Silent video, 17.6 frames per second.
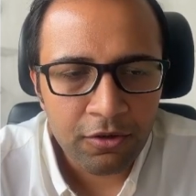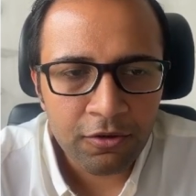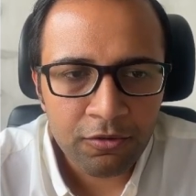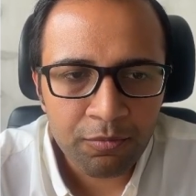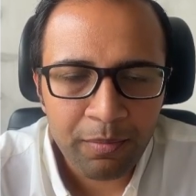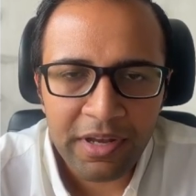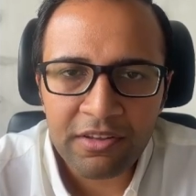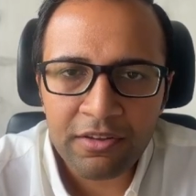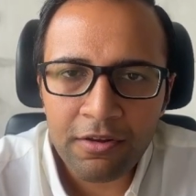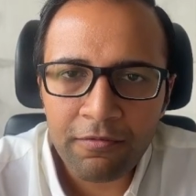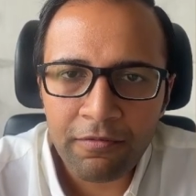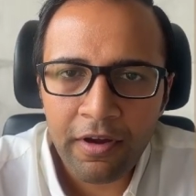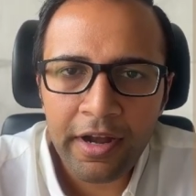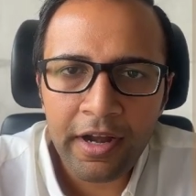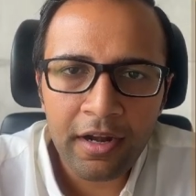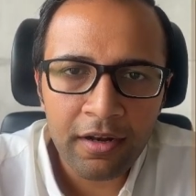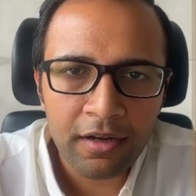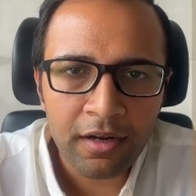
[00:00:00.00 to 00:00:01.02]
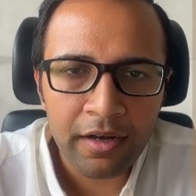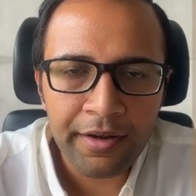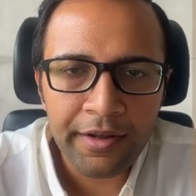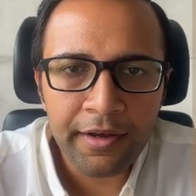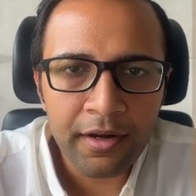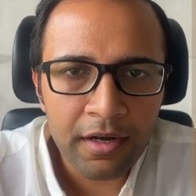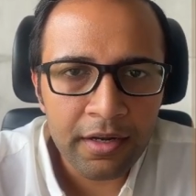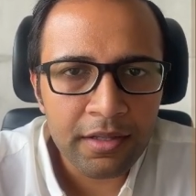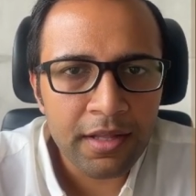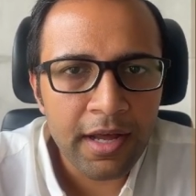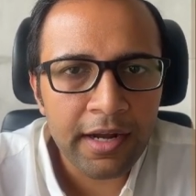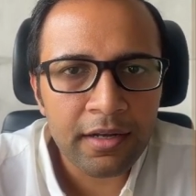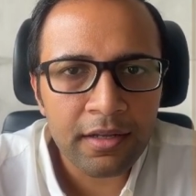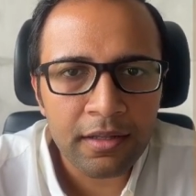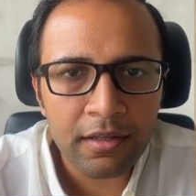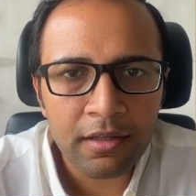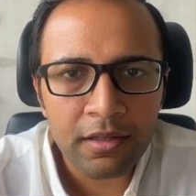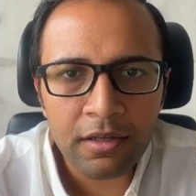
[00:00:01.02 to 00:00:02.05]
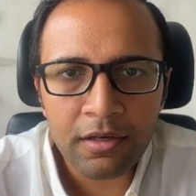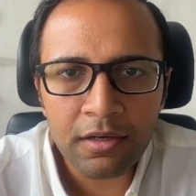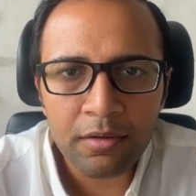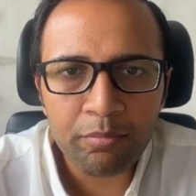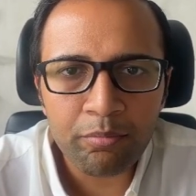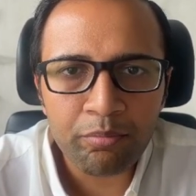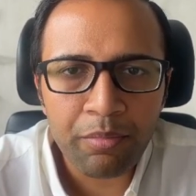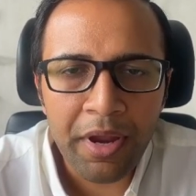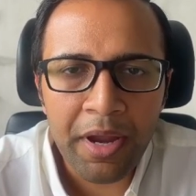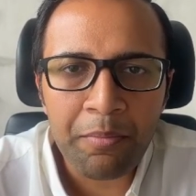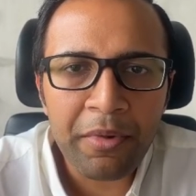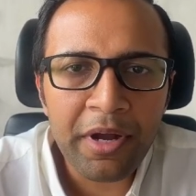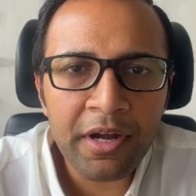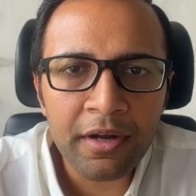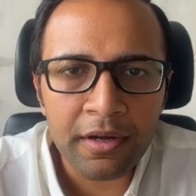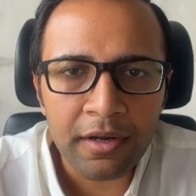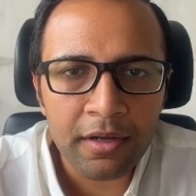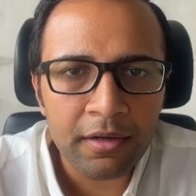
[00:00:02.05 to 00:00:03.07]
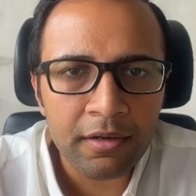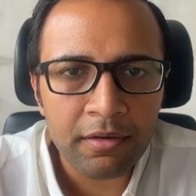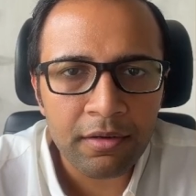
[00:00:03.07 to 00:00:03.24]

specified clearly that the payment